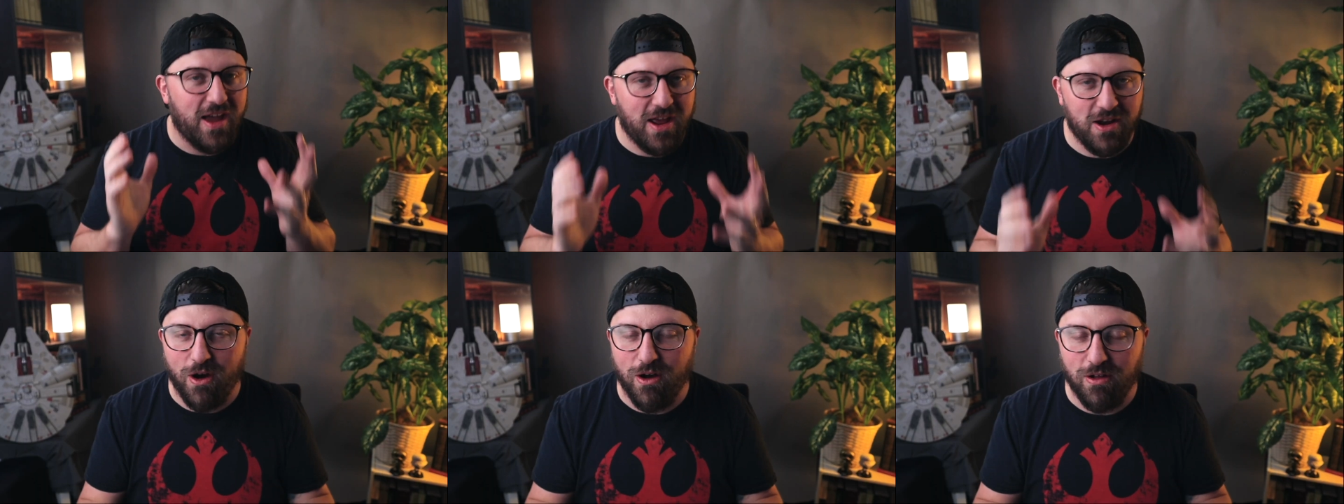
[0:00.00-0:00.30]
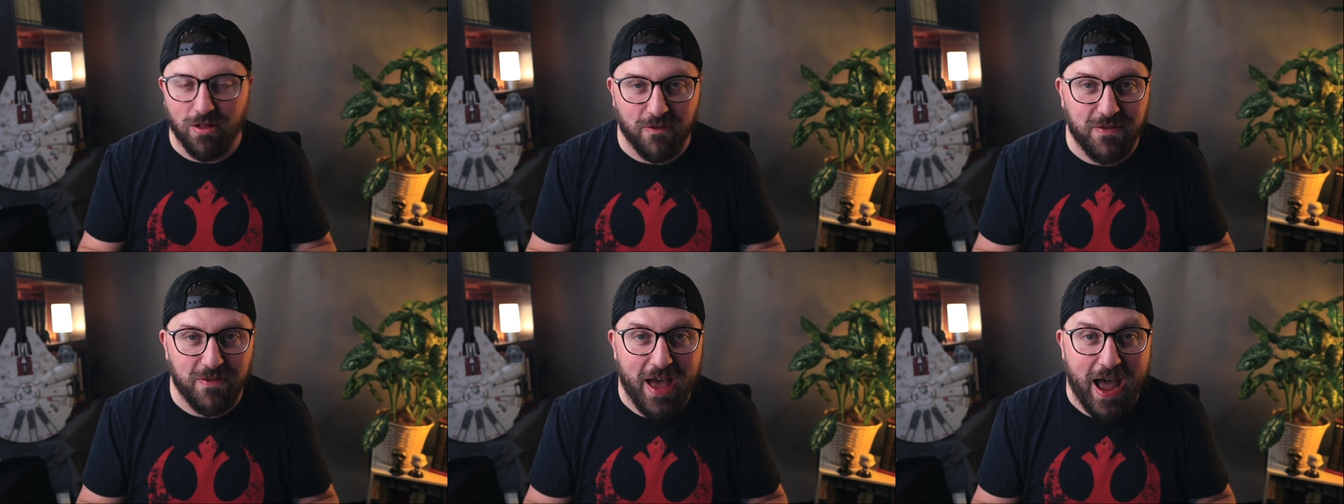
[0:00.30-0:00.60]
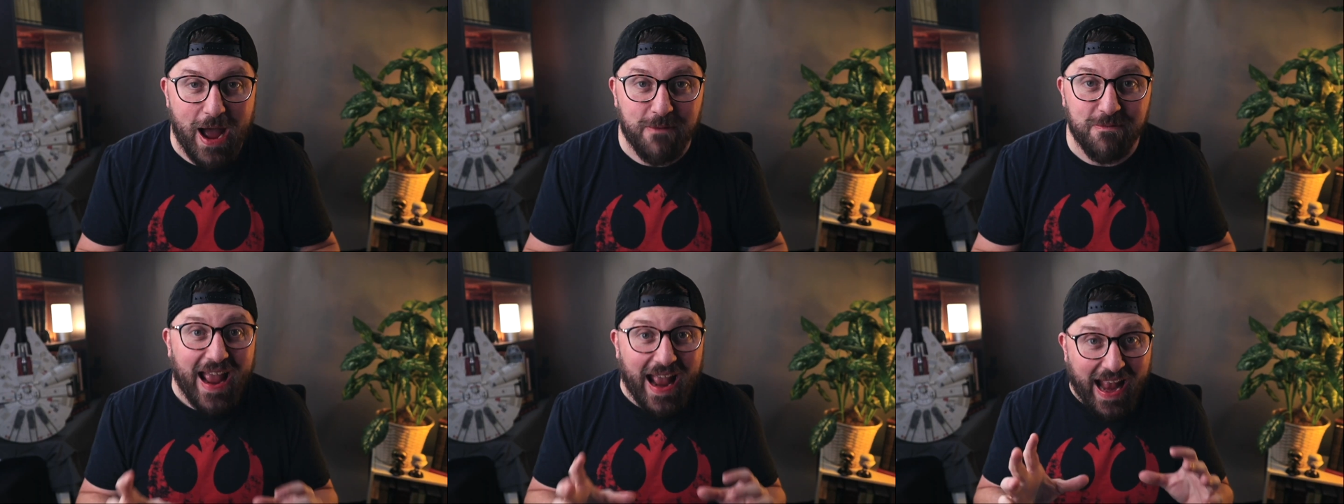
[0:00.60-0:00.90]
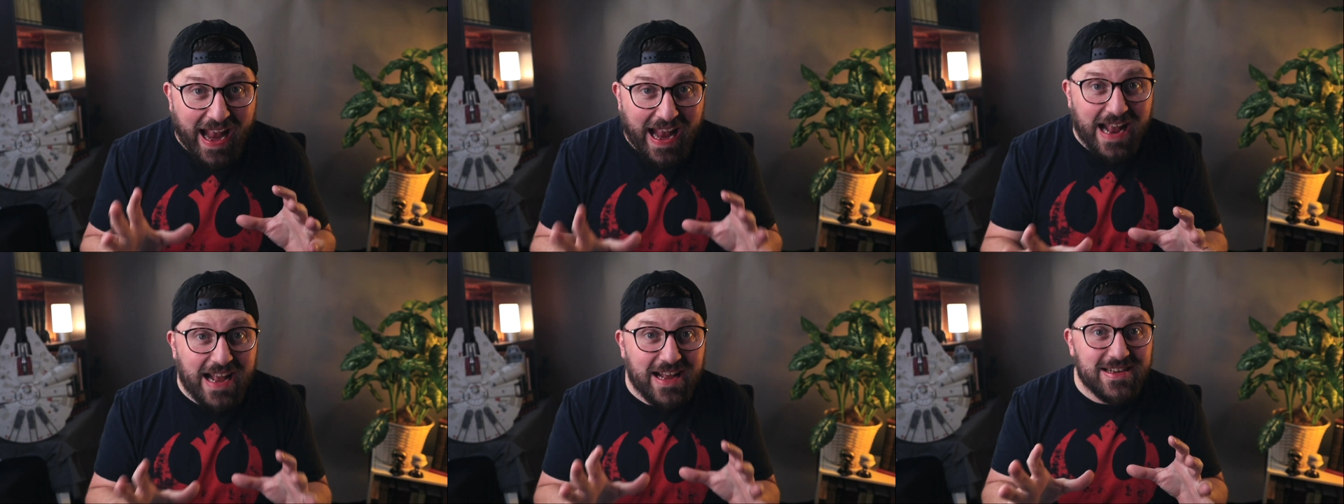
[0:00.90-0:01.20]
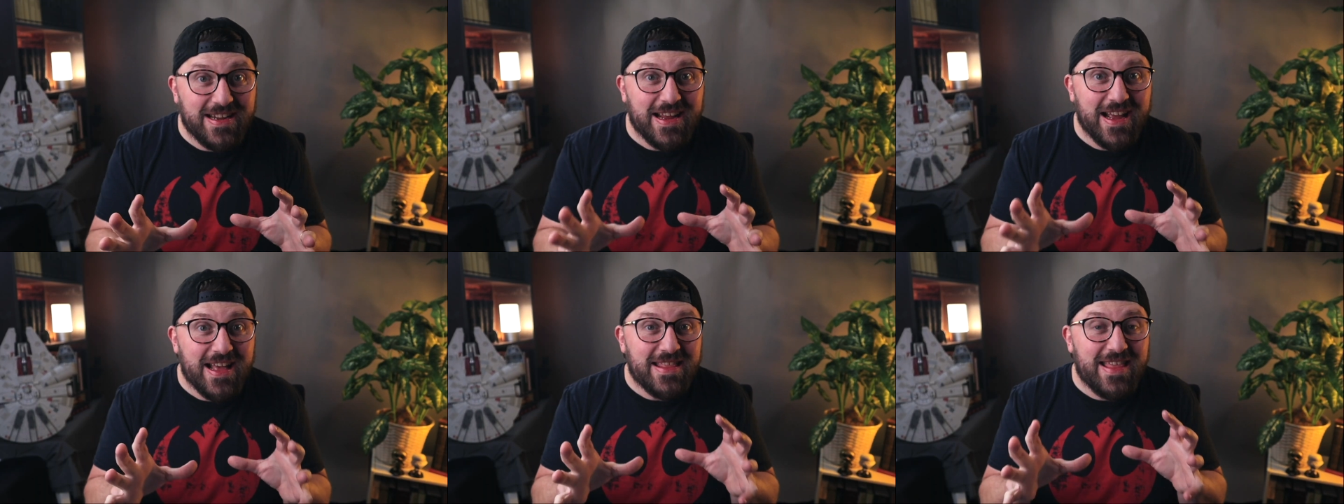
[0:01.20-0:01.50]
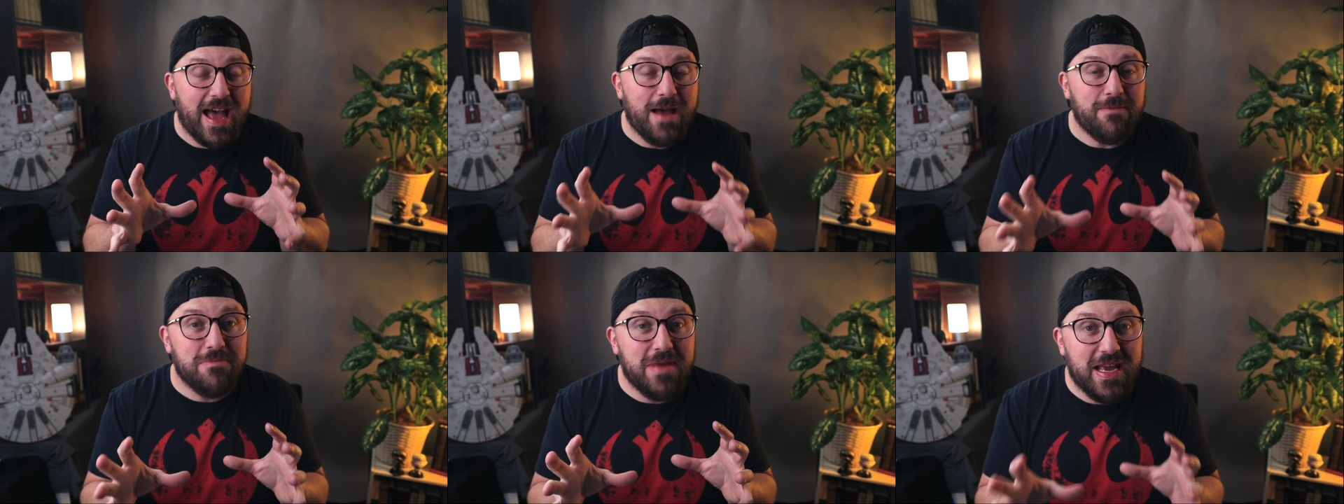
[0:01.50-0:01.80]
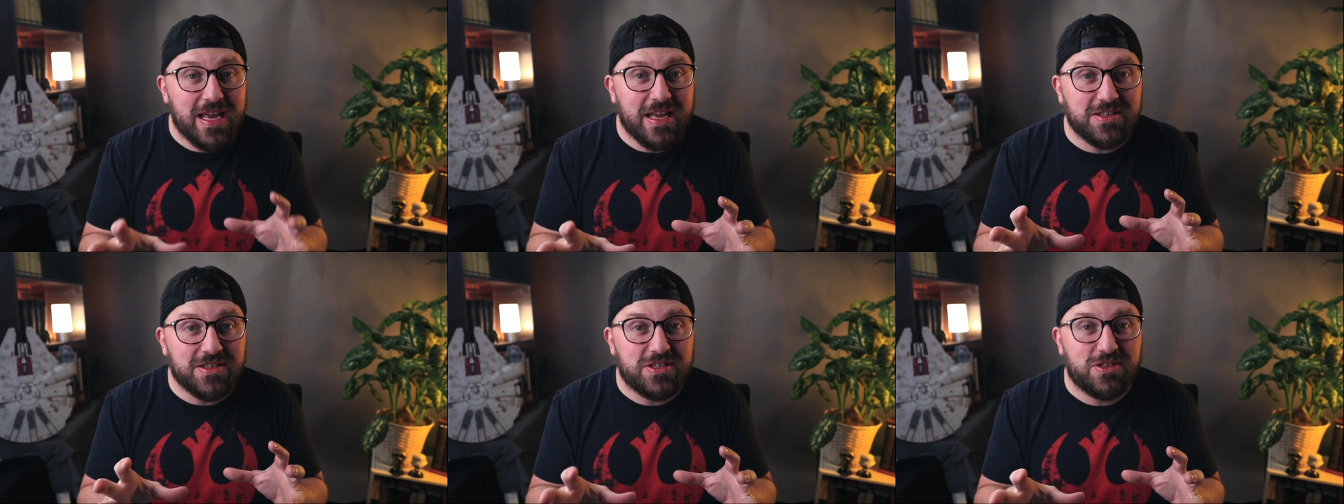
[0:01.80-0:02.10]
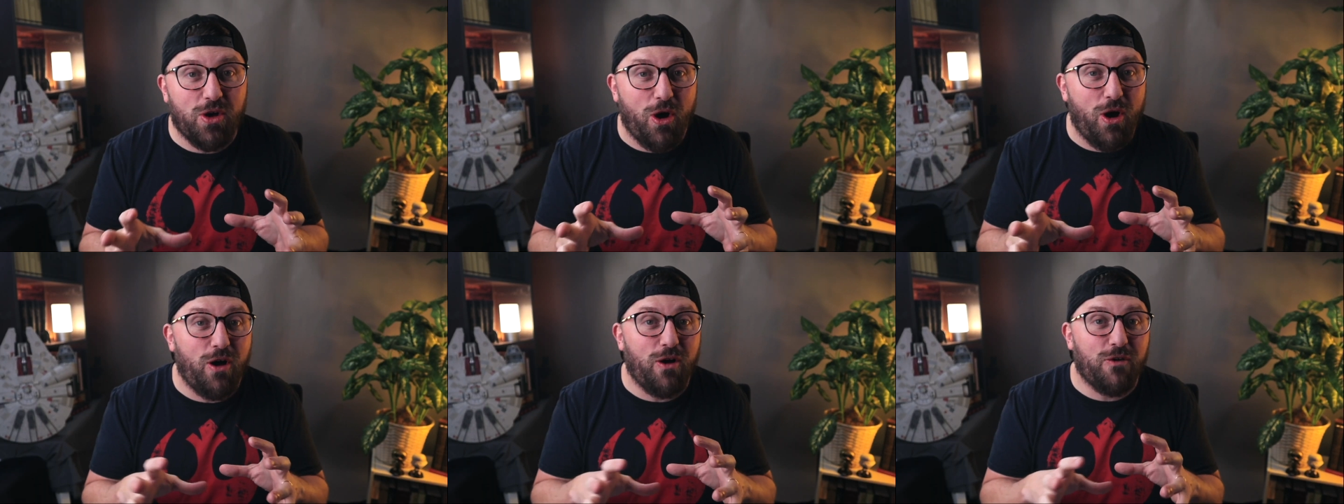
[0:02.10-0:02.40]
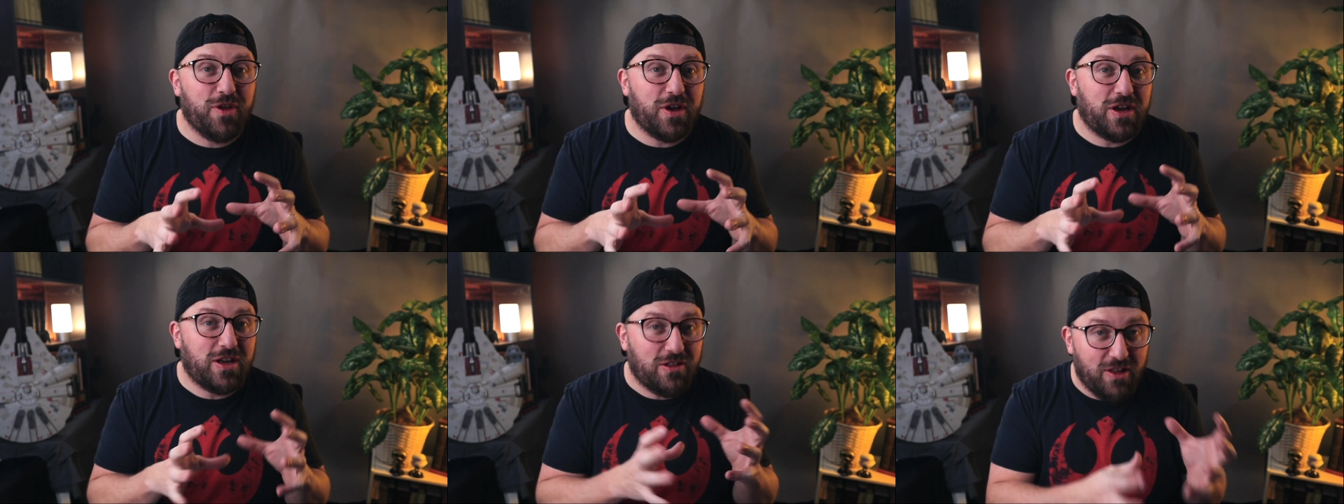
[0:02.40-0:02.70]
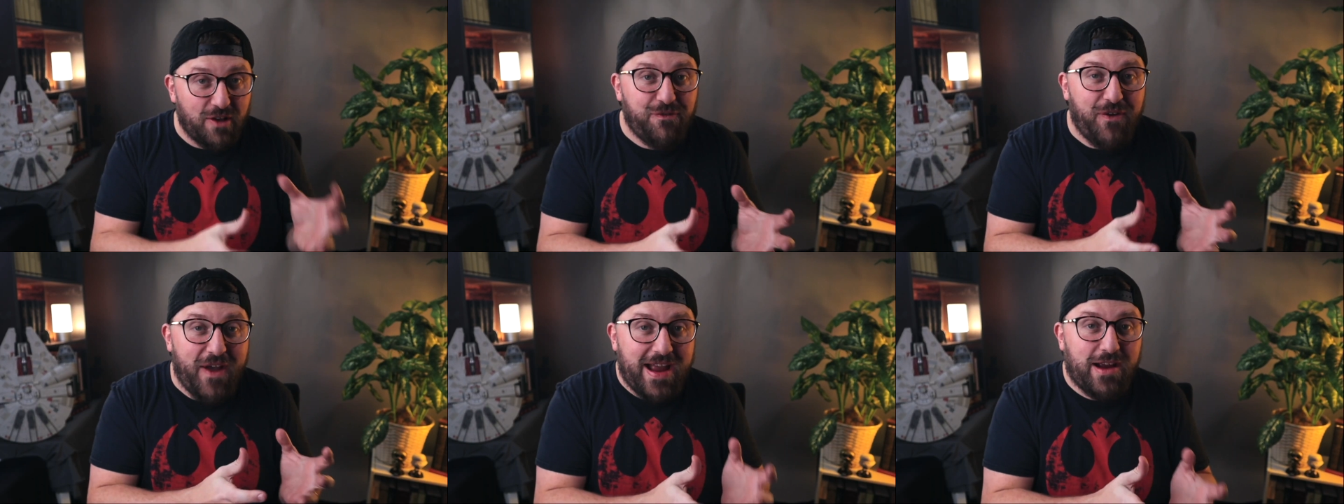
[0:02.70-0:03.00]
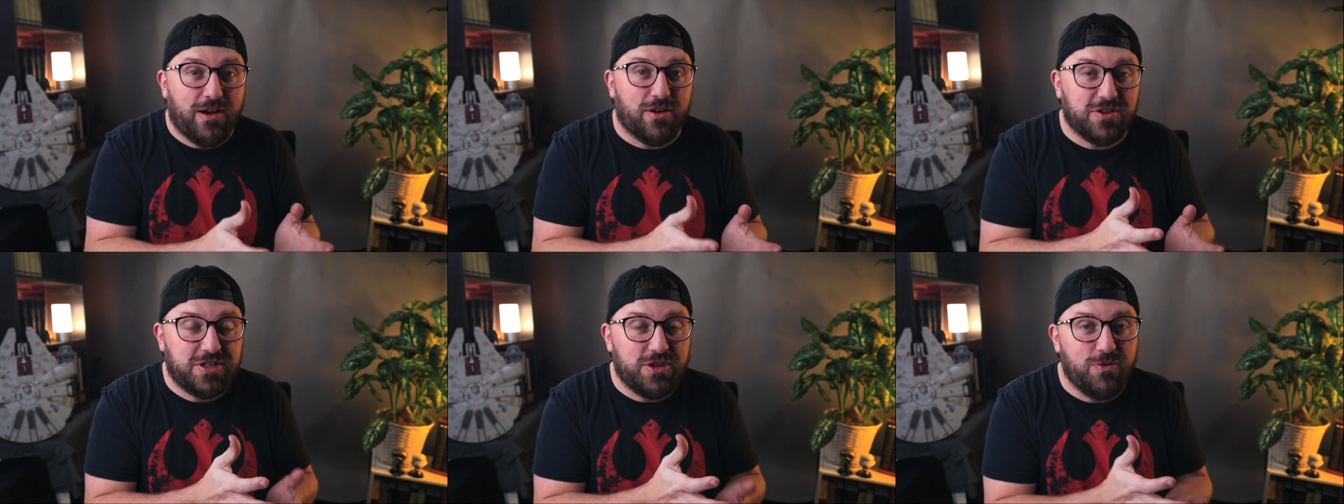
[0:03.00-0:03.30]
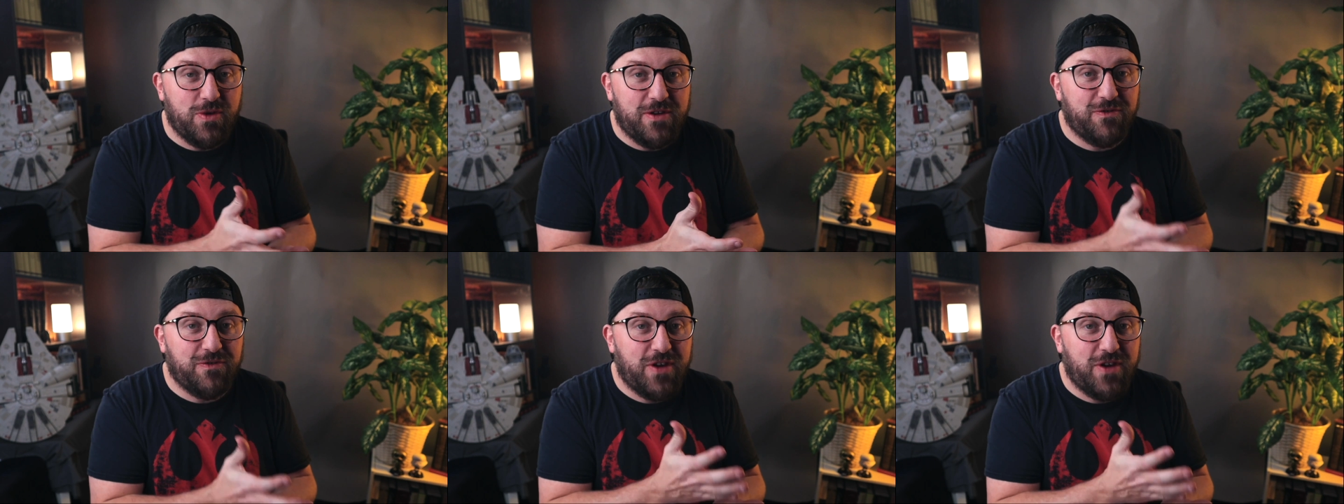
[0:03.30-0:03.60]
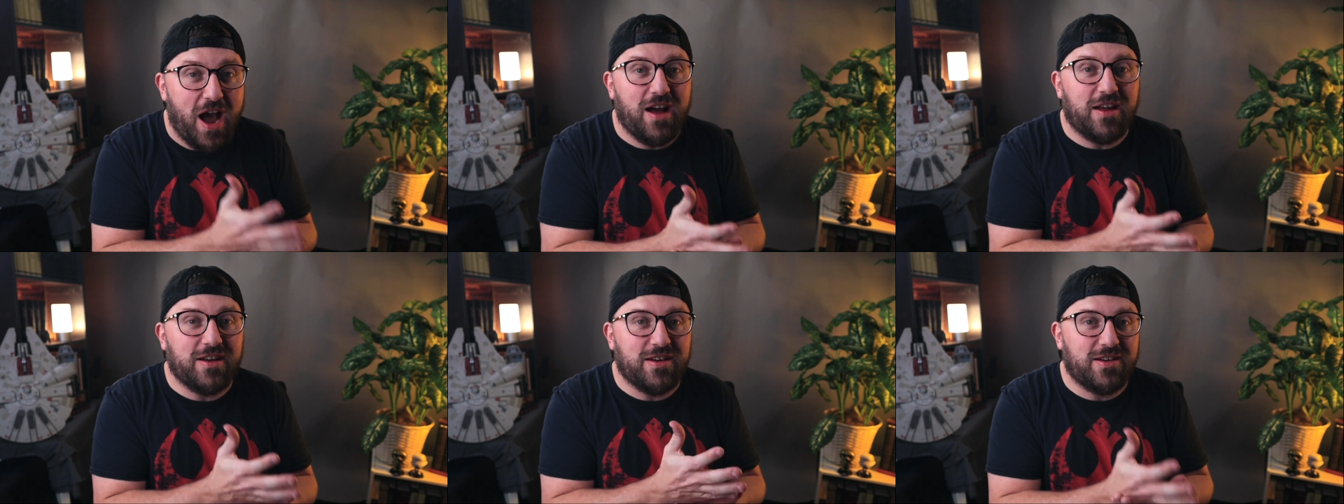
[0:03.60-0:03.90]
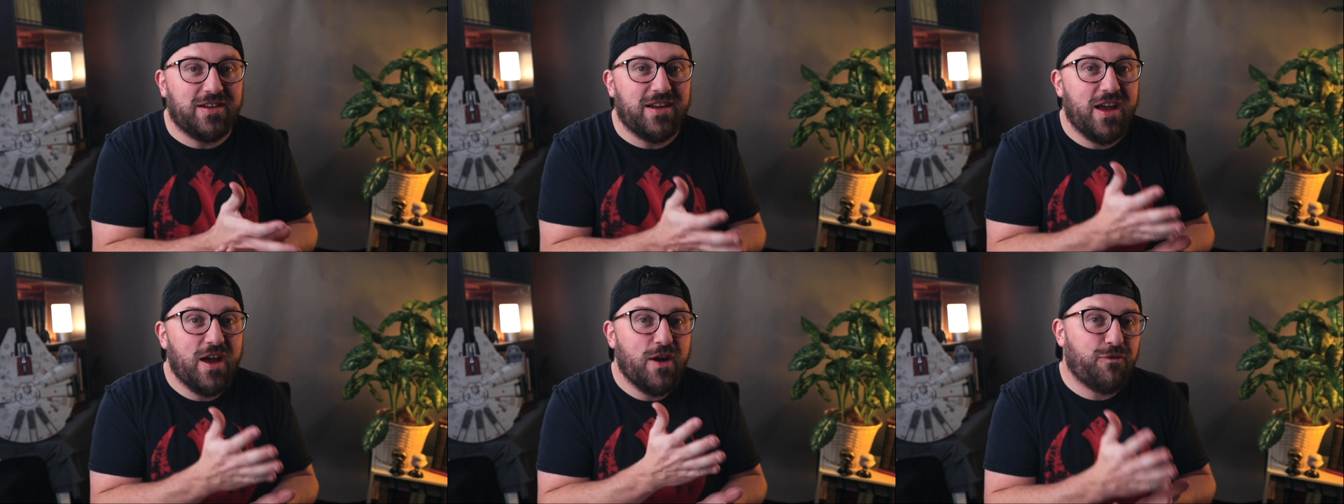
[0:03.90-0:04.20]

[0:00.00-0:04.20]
and all of that. And that means all of the cliffhangers that we've gotten